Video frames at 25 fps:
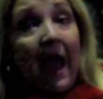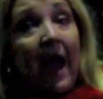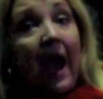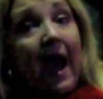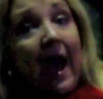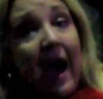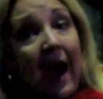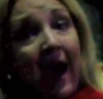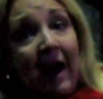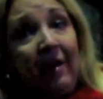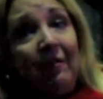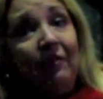
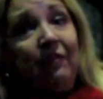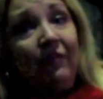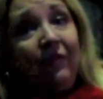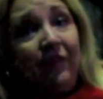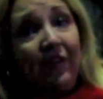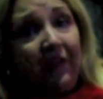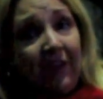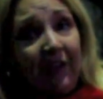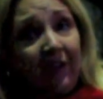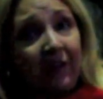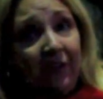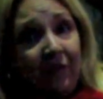I
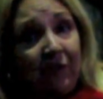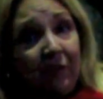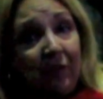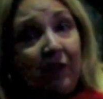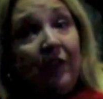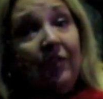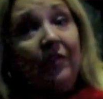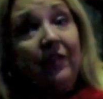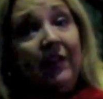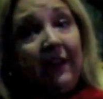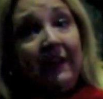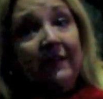feel
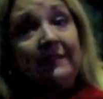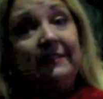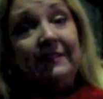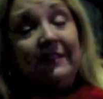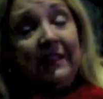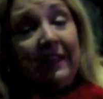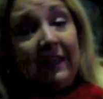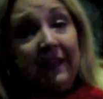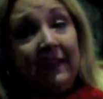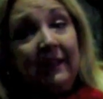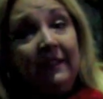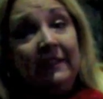this
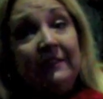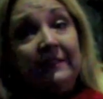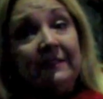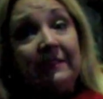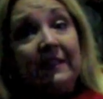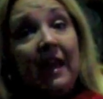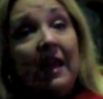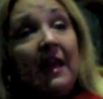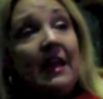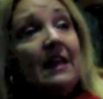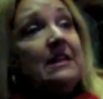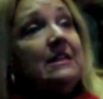is
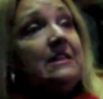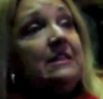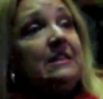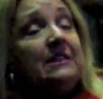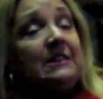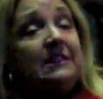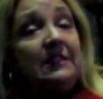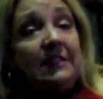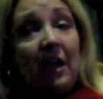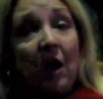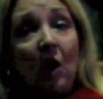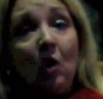
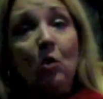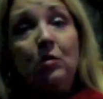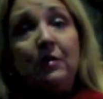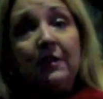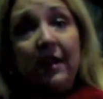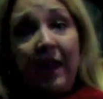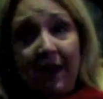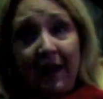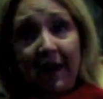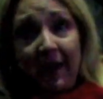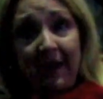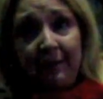so
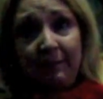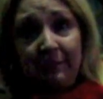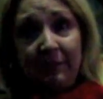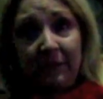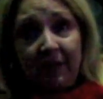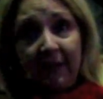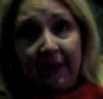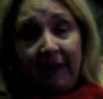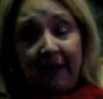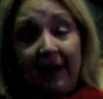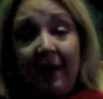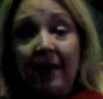
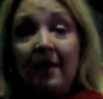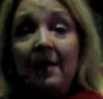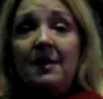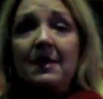timely